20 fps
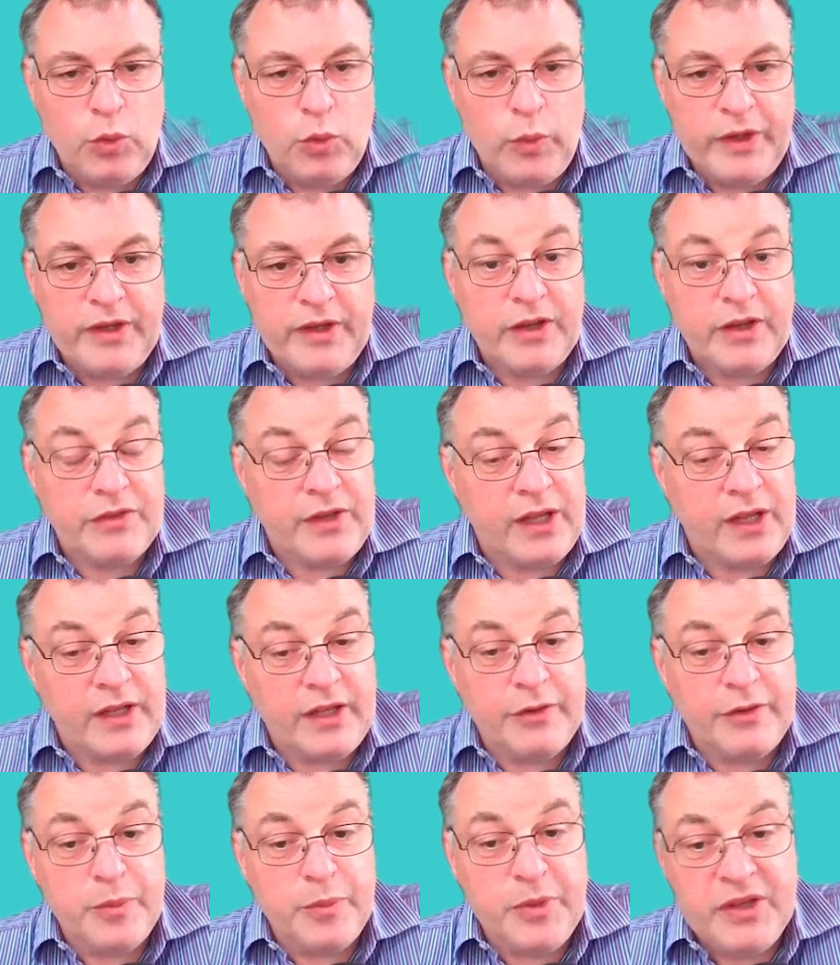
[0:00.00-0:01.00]
Windows
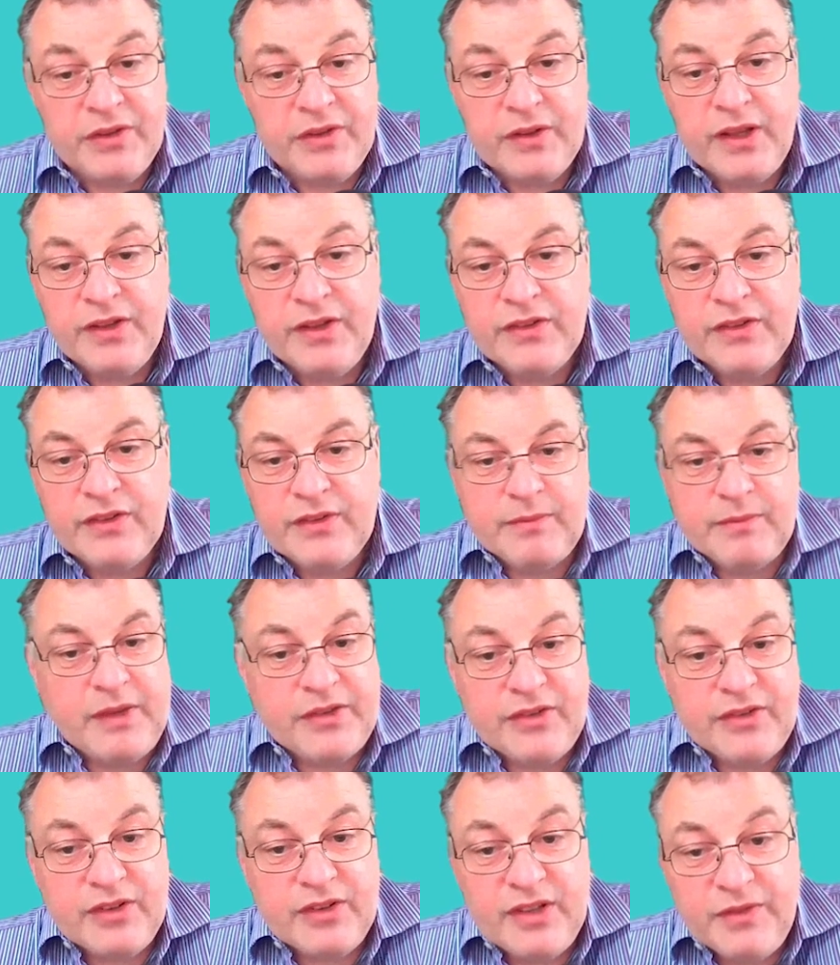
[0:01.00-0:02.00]
Hello for Business,
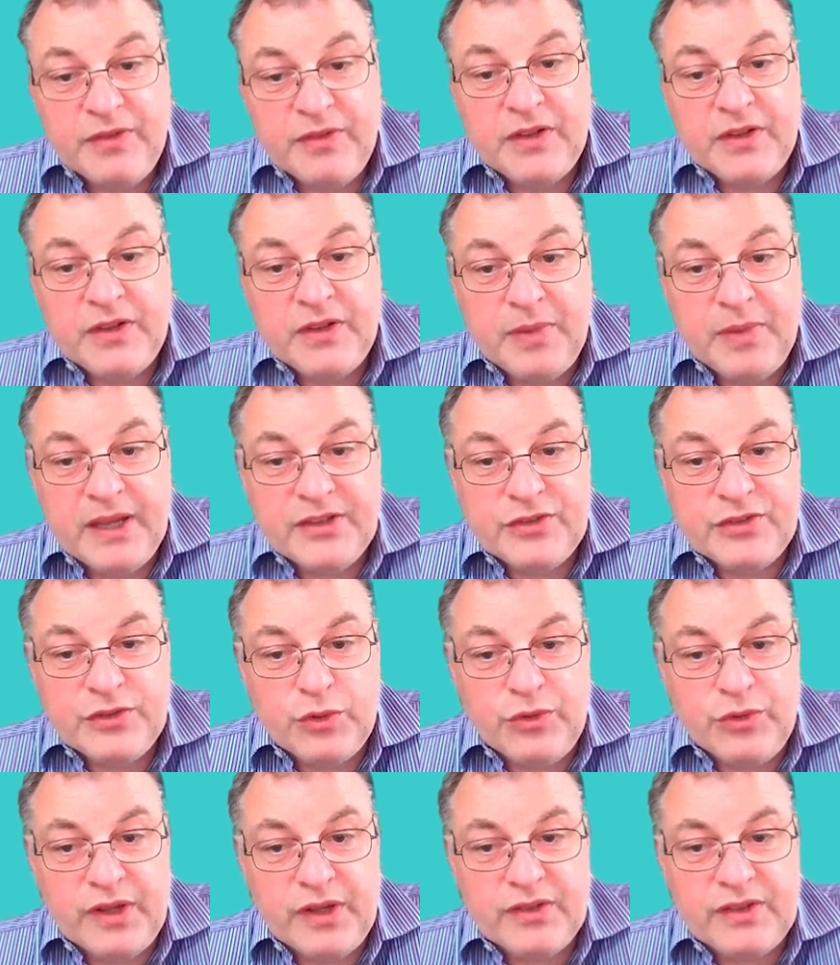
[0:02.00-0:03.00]
a certificate-based
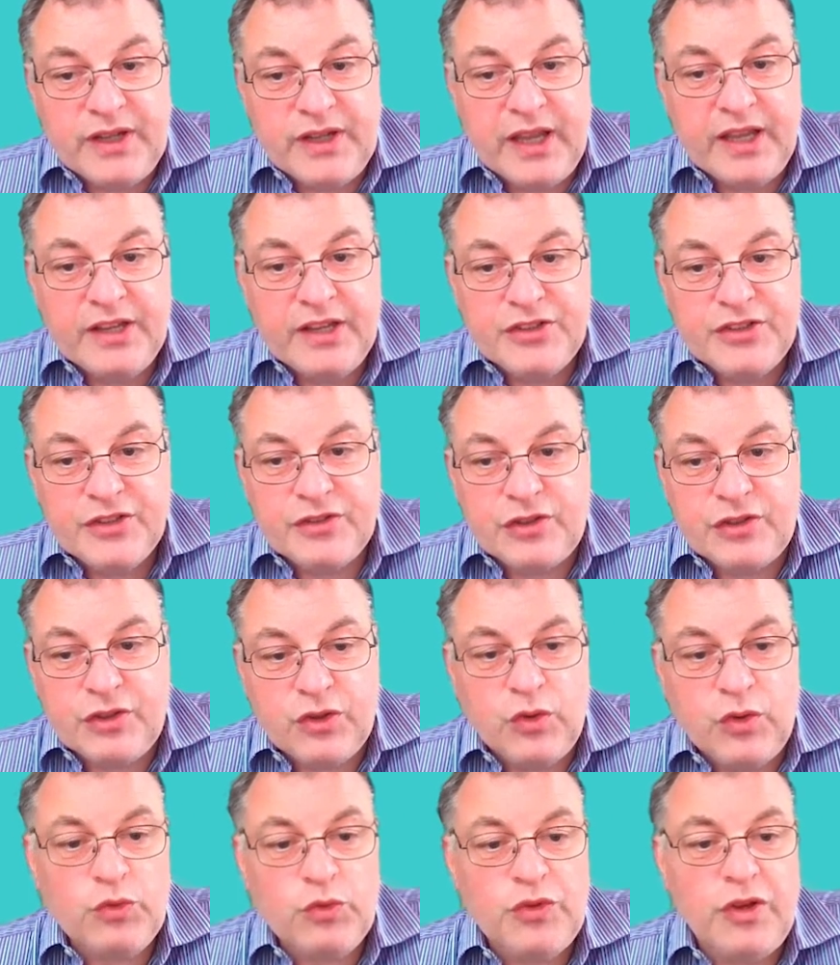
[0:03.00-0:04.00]
authentication,
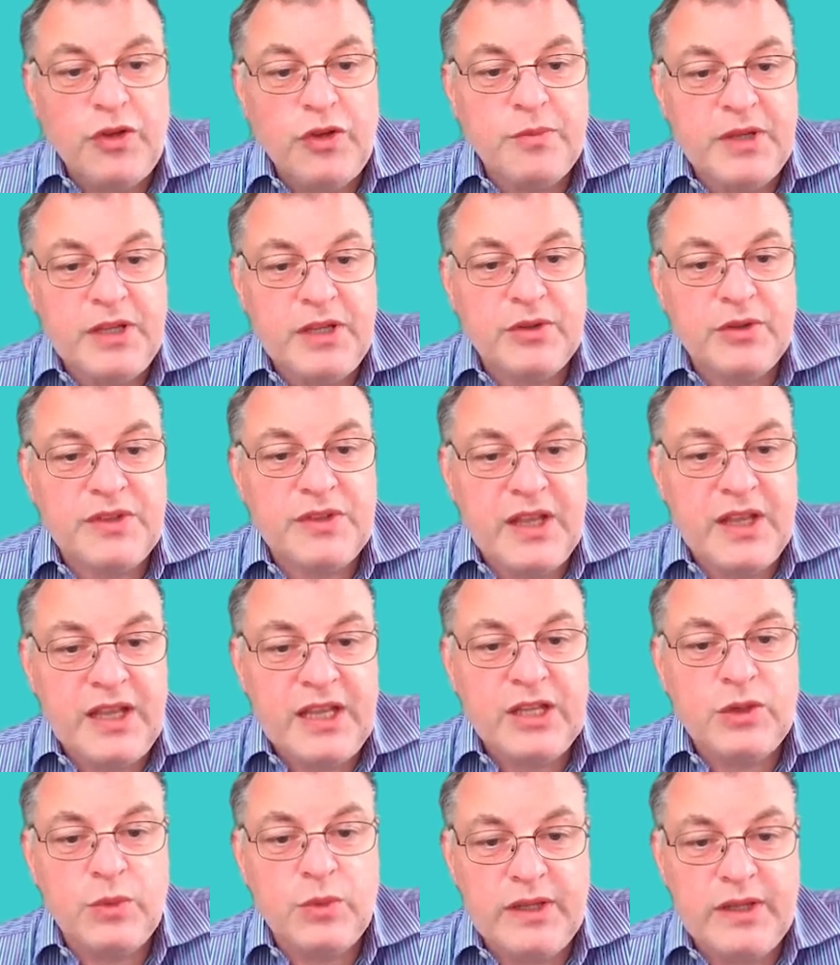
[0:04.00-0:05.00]
can also be used
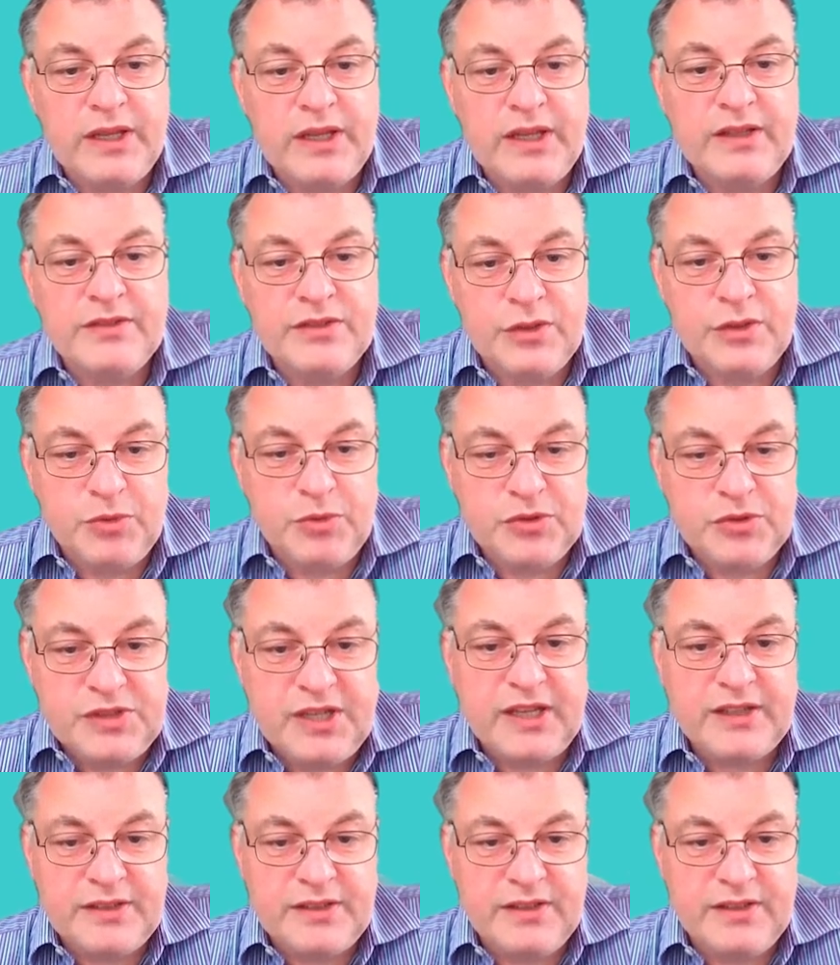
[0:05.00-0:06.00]
equally to
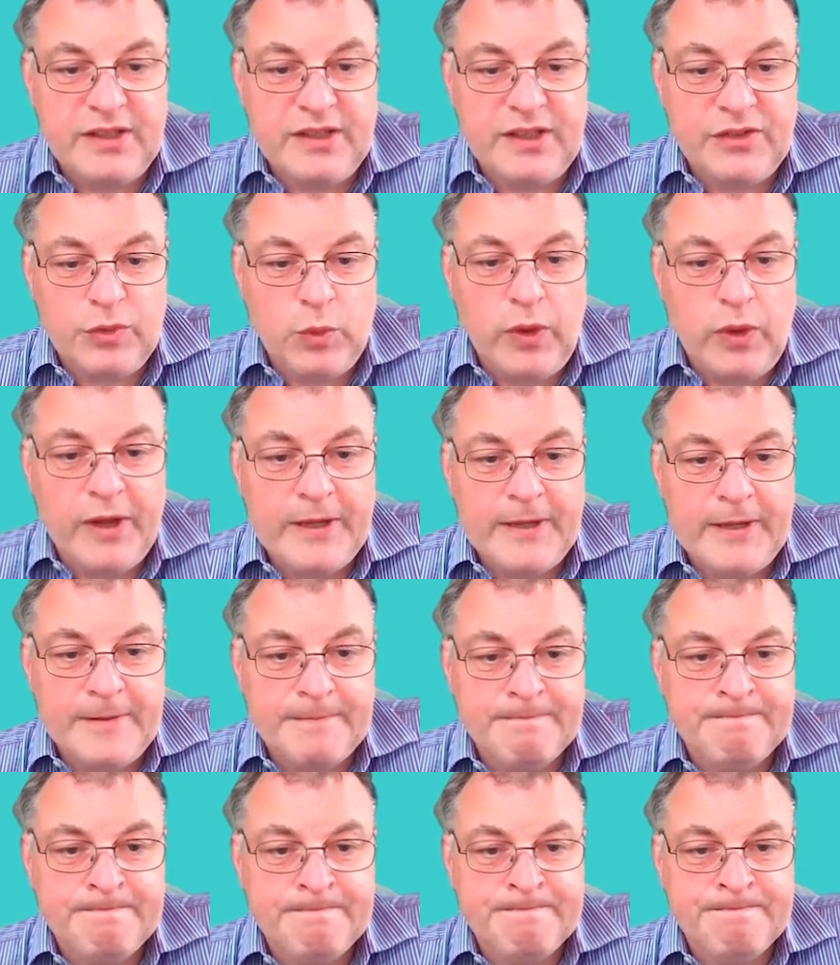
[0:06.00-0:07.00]
protect in this way.